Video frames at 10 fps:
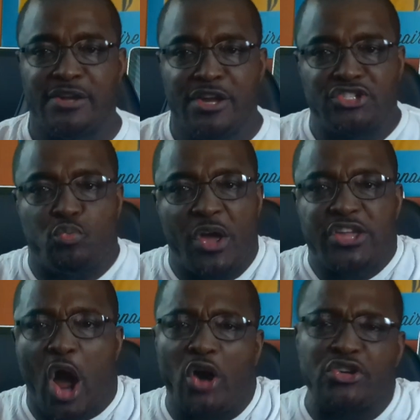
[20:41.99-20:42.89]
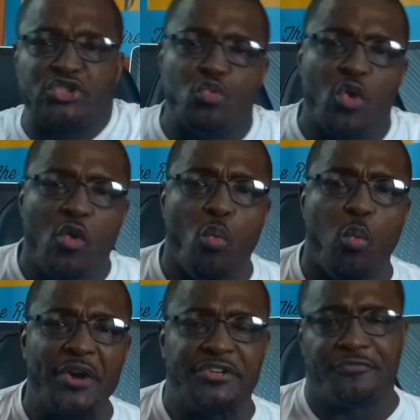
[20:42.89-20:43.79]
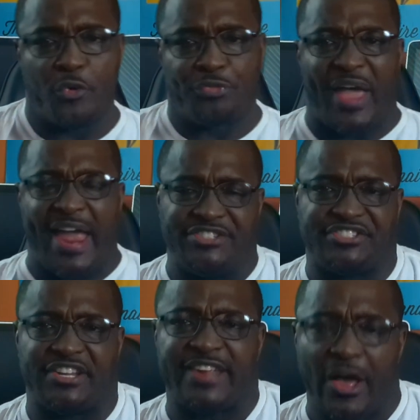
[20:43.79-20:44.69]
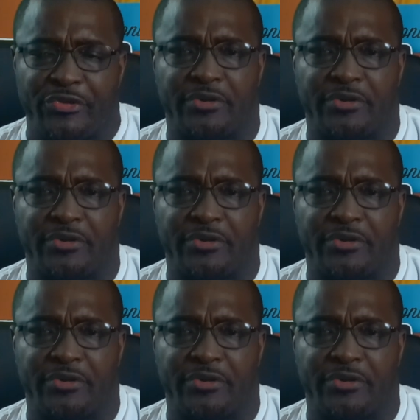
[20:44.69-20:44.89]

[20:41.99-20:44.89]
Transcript: to where y'all can do wonderful things together.